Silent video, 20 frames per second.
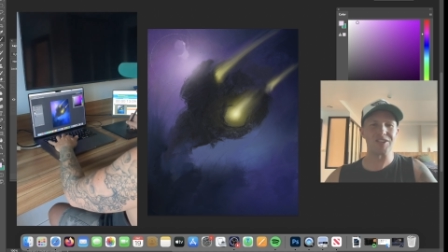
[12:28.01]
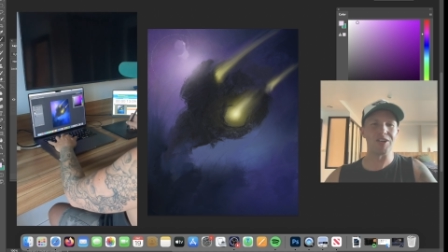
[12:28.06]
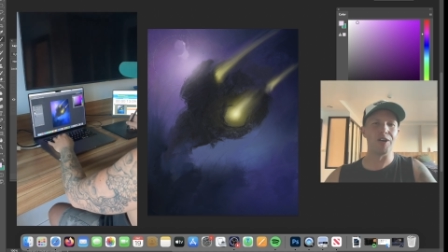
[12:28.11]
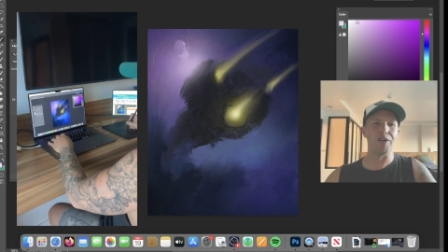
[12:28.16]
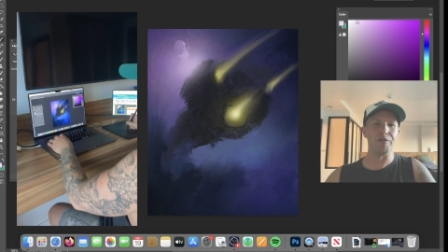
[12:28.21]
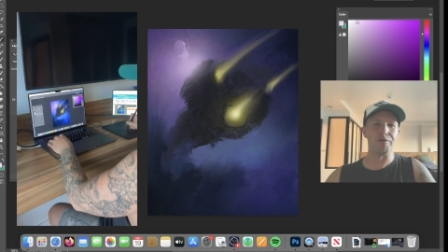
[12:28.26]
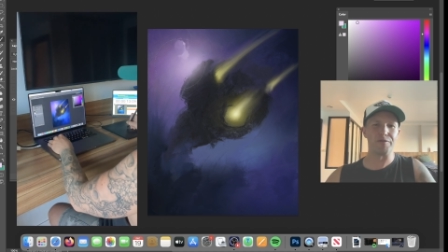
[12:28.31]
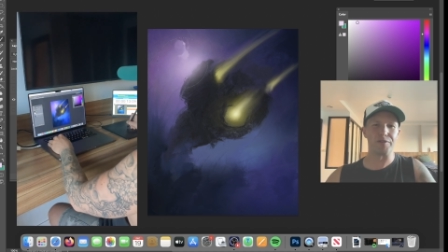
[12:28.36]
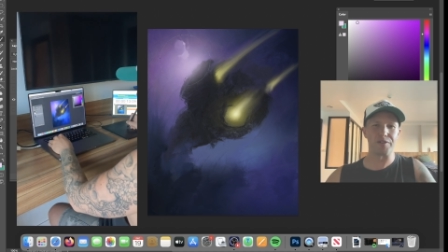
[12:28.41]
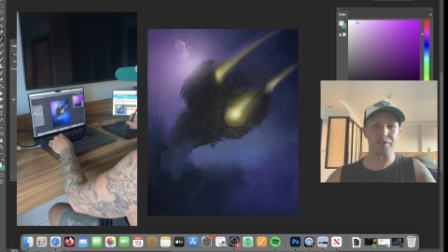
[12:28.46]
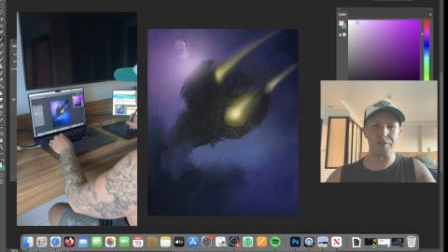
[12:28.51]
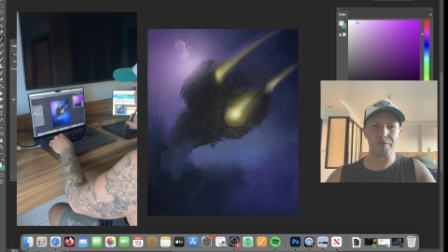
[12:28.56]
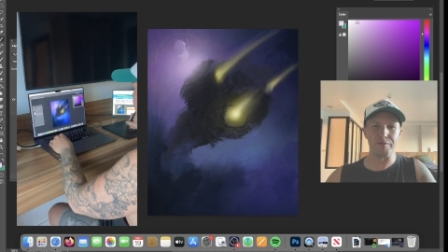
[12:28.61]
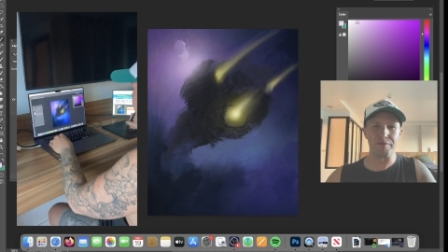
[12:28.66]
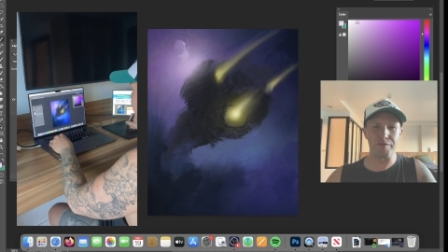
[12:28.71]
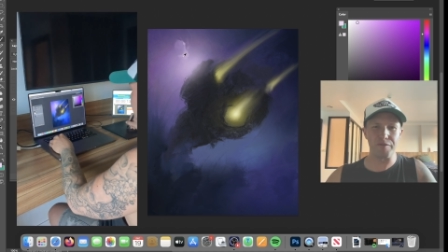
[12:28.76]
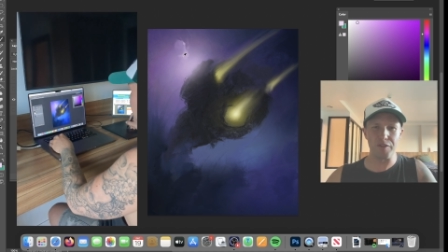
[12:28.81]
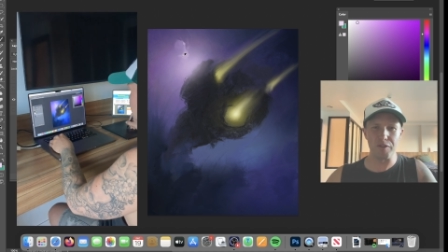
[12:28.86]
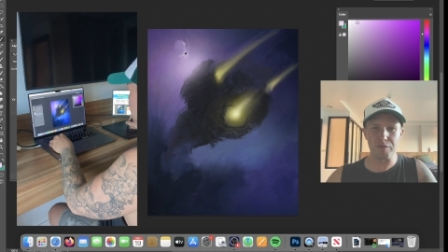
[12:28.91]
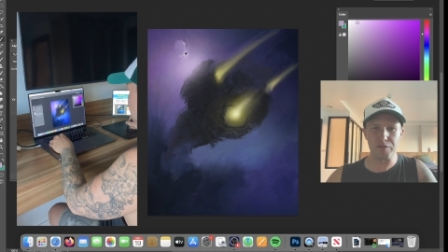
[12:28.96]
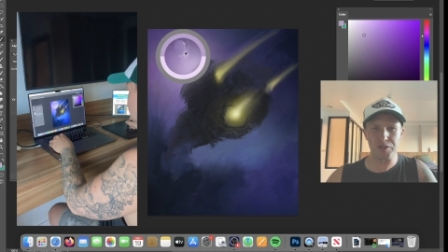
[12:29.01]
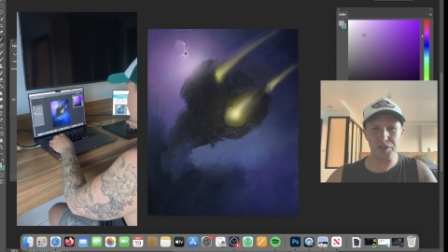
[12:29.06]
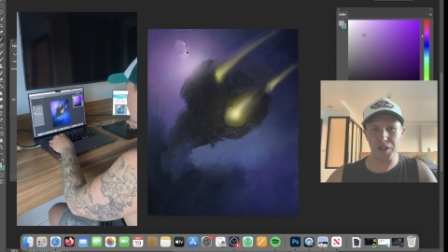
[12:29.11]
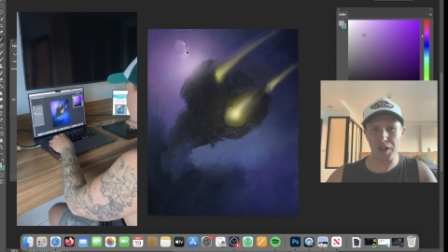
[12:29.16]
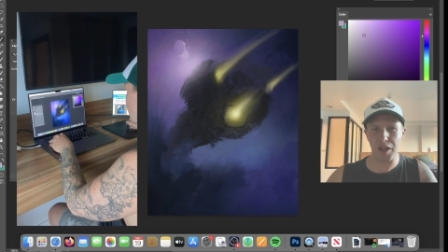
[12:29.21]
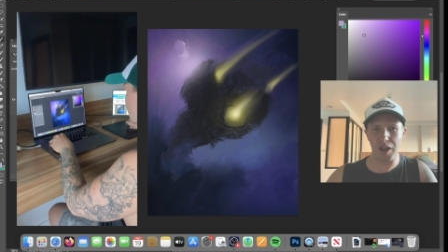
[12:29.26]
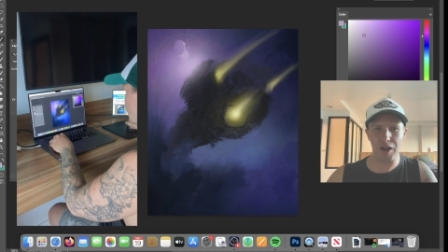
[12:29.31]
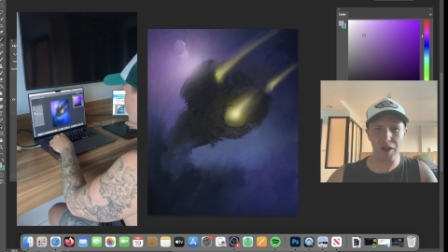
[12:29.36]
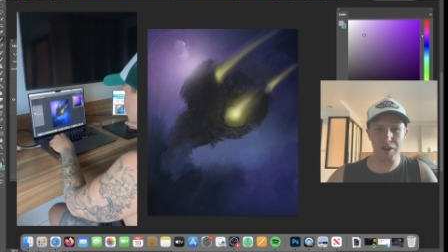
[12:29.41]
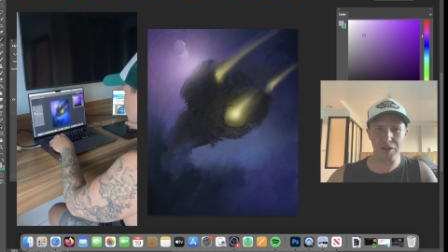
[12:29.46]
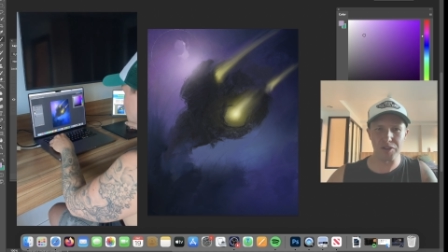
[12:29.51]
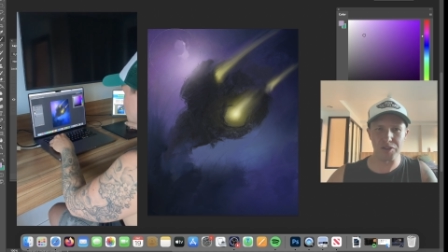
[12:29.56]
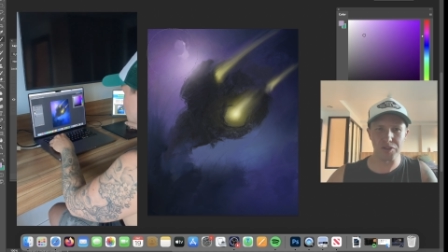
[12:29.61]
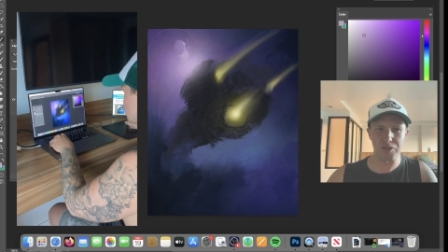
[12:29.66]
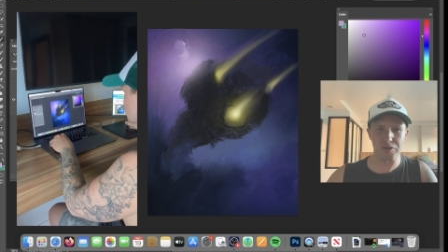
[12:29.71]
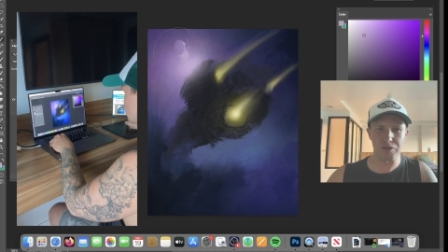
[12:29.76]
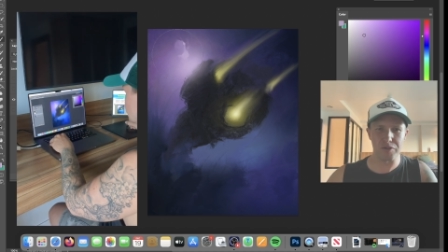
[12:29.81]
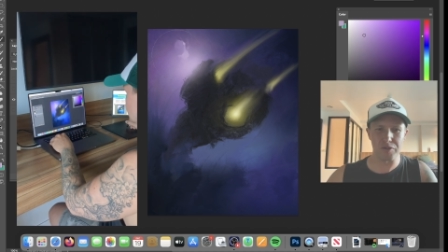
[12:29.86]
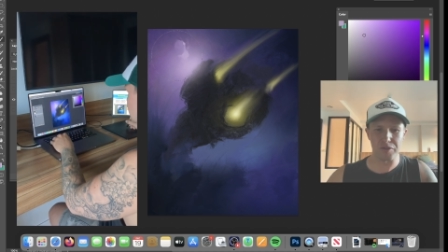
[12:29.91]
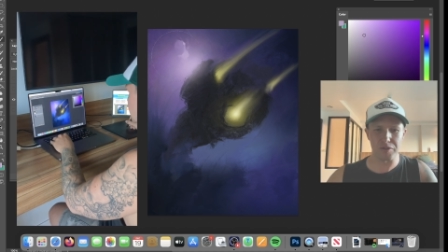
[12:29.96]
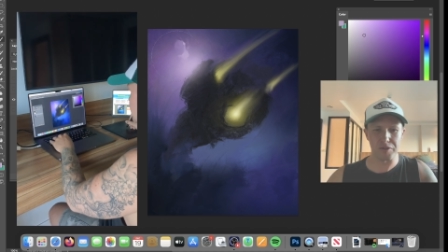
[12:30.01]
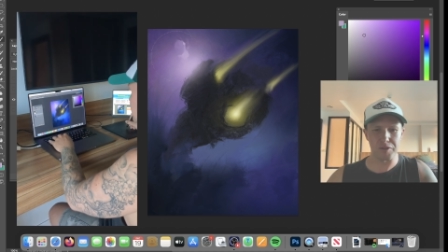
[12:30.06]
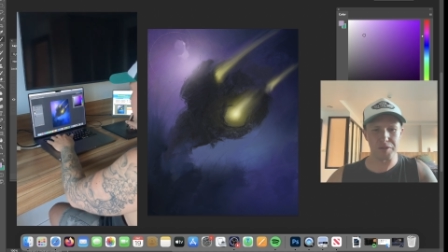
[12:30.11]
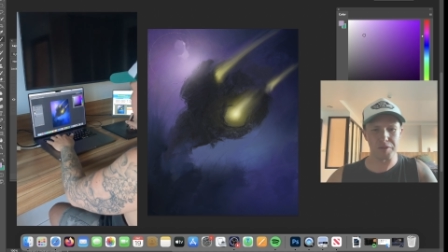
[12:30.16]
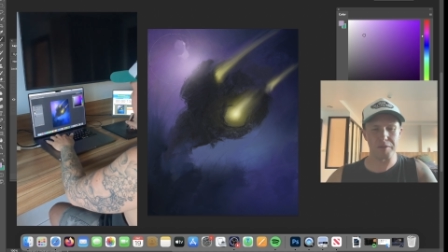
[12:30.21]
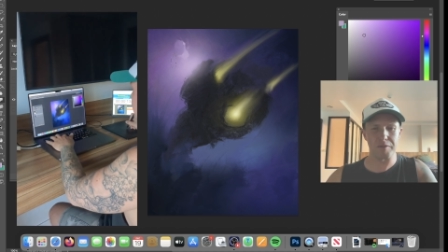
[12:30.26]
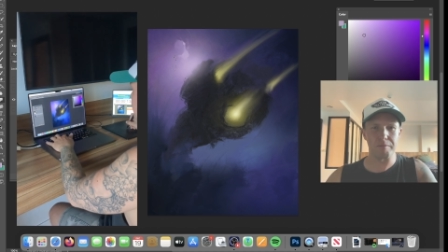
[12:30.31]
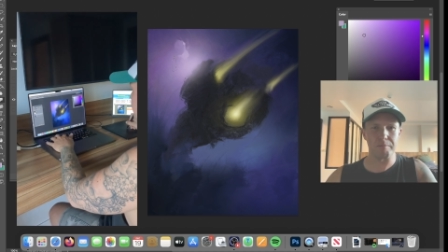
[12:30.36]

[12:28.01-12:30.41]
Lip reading: of some fuselage or